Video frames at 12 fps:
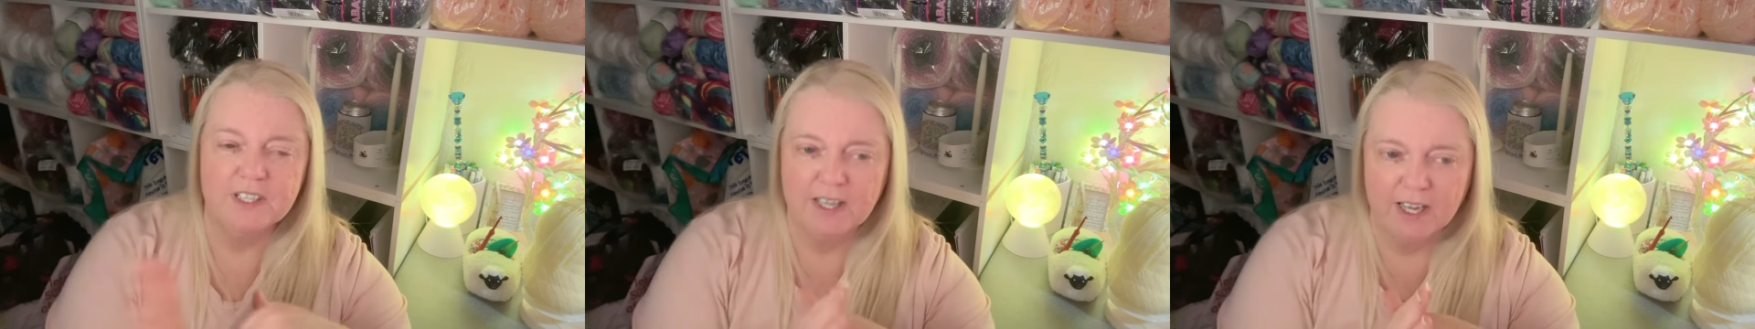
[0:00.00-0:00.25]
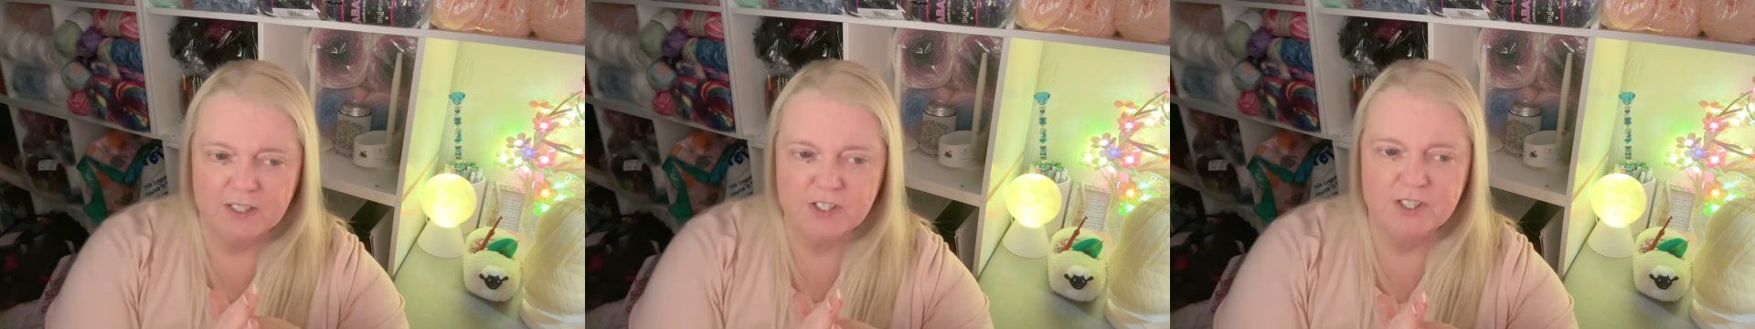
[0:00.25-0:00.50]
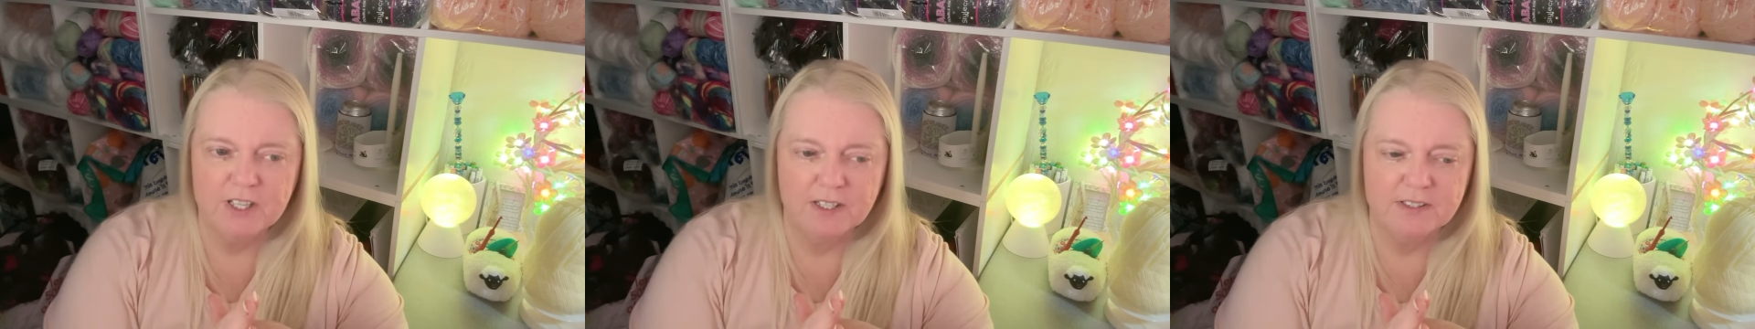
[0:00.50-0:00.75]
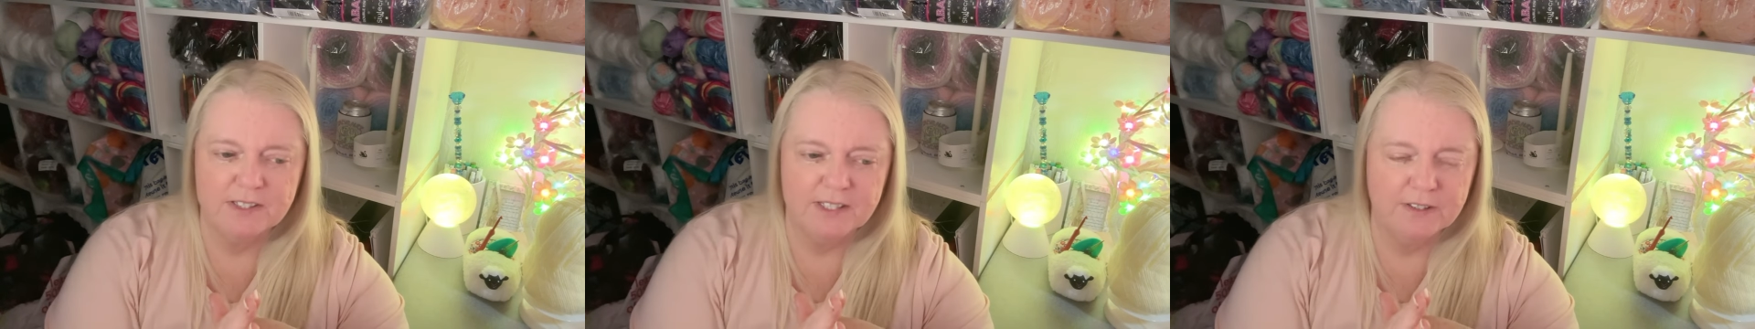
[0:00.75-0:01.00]
catch the
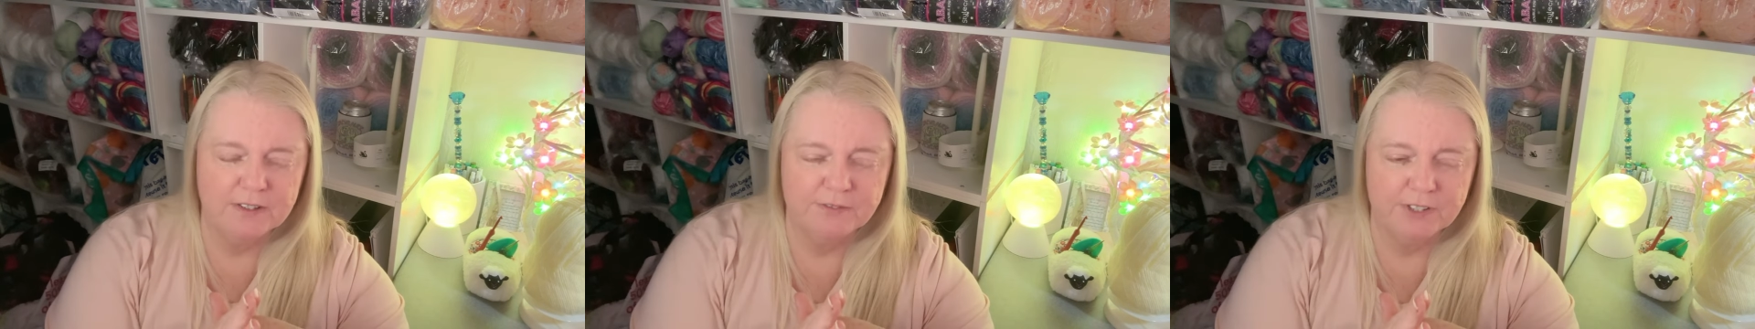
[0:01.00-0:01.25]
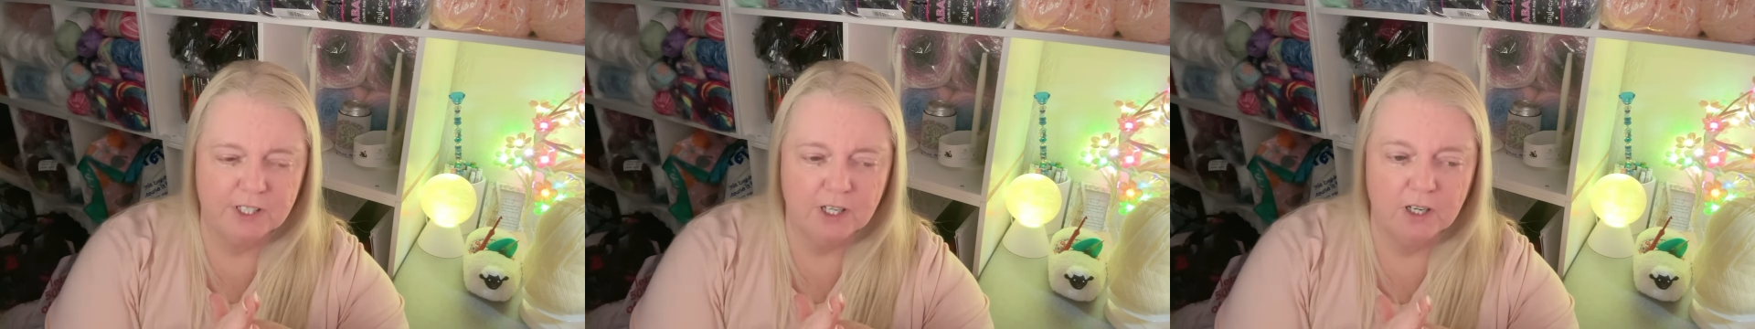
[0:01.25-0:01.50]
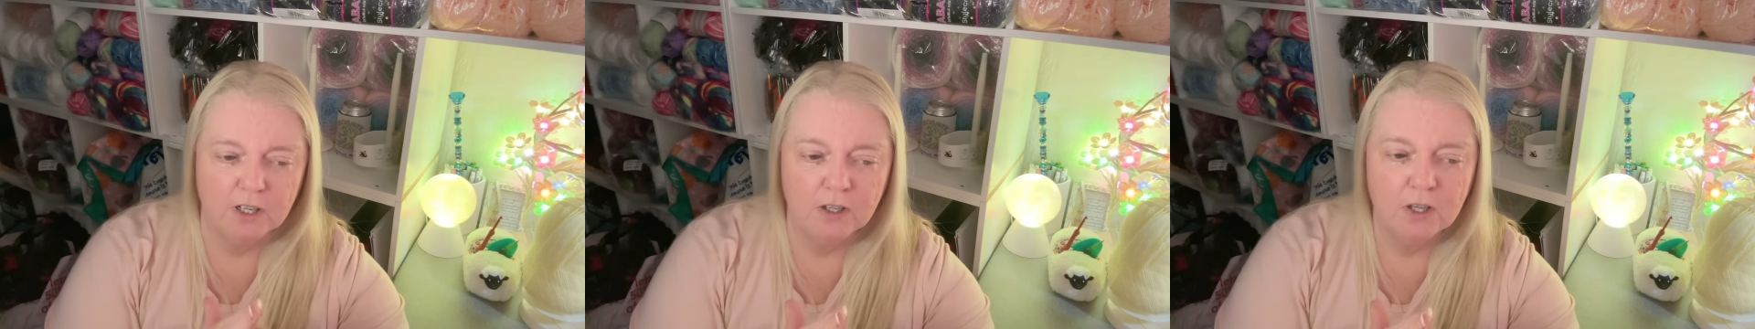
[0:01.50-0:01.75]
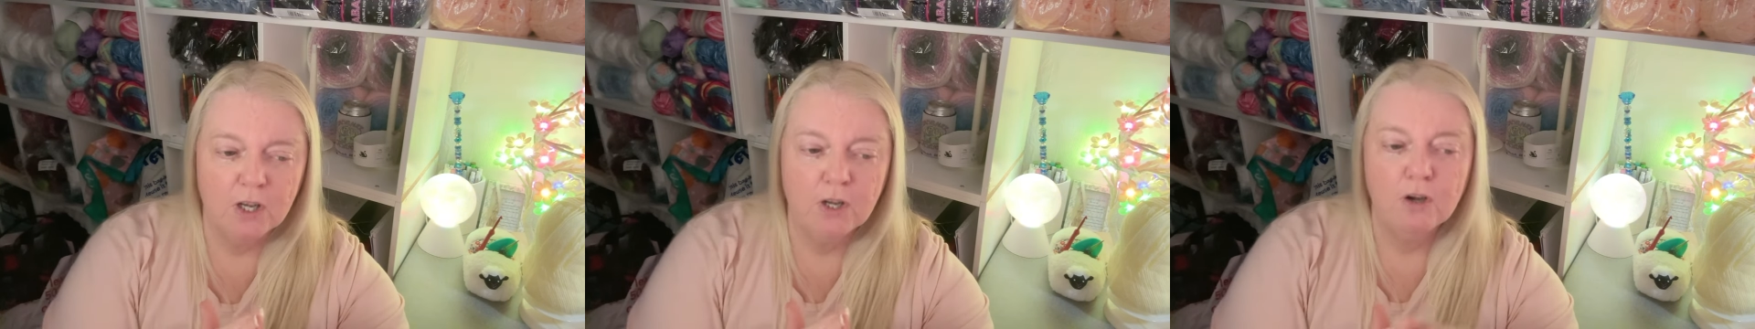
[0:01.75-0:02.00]
underneath of your car
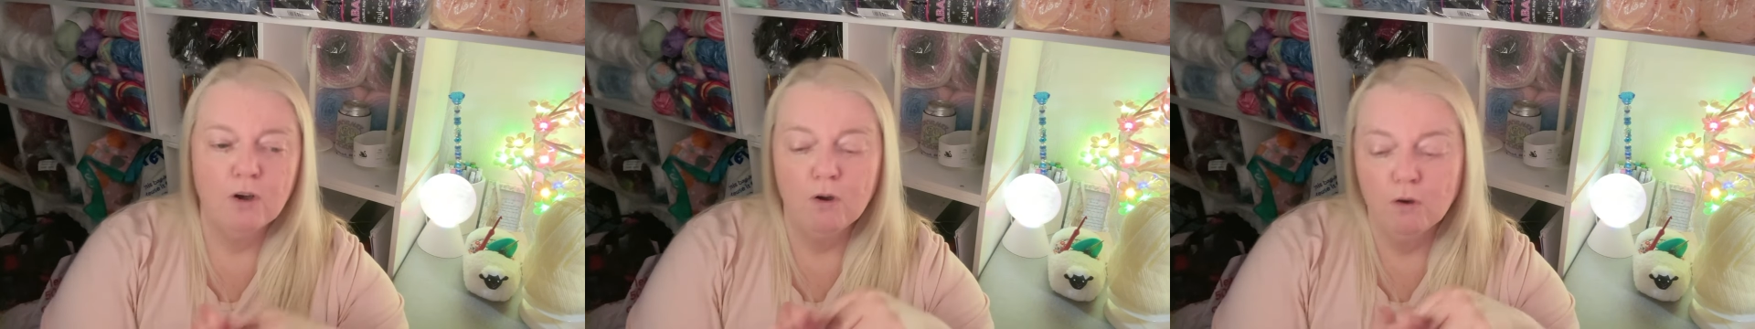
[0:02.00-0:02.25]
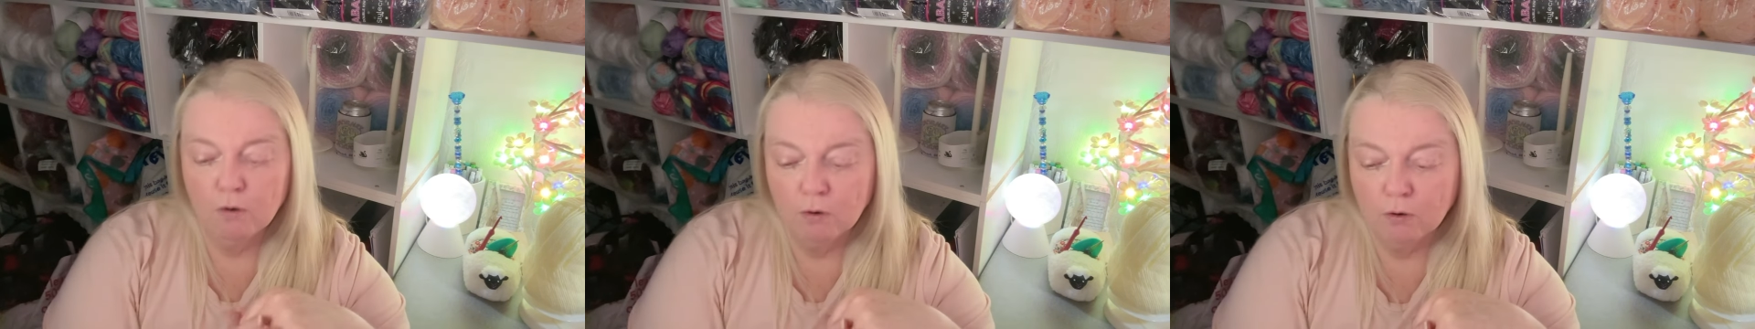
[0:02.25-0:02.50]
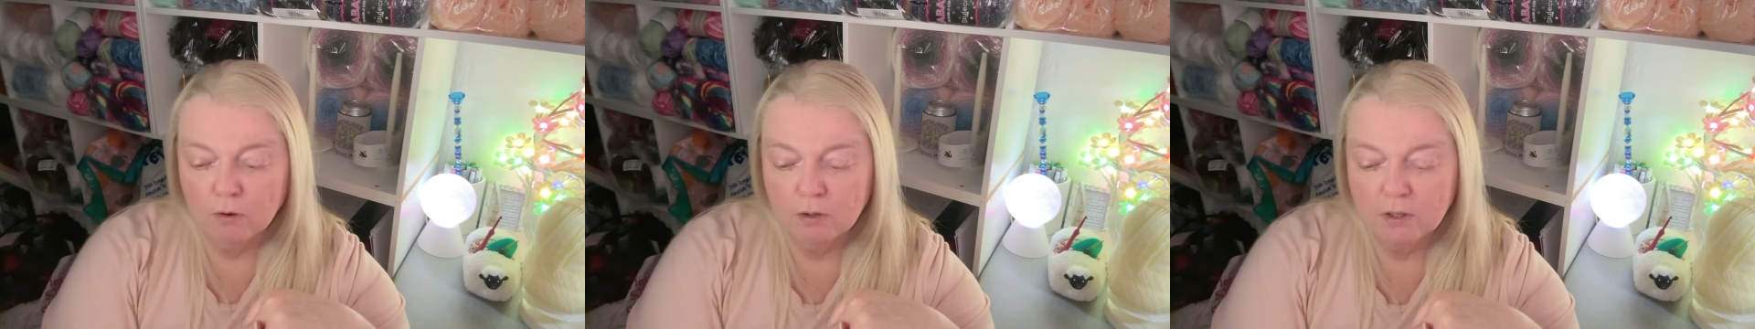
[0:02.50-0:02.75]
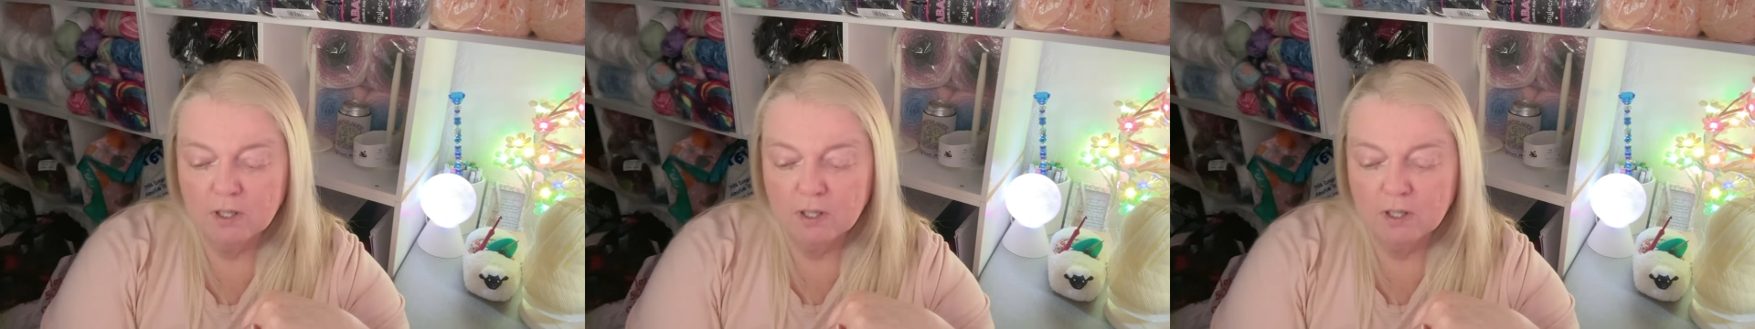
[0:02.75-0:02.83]
or